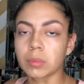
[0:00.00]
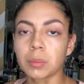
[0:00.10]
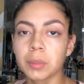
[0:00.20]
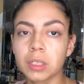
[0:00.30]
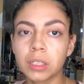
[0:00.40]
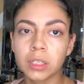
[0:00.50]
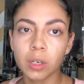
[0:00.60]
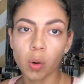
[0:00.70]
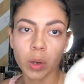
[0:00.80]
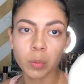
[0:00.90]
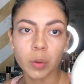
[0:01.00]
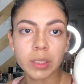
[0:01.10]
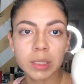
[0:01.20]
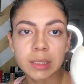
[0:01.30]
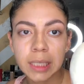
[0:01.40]
I'm gonna go in with
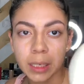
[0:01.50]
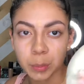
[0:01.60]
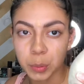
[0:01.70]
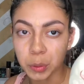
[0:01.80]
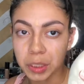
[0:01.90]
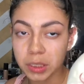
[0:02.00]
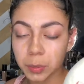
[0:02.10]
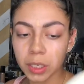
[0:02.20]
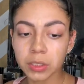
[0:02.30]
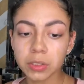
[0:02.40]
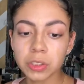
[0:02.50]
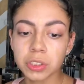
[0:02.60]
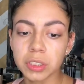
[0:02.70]
the Damp Beauty Sponge.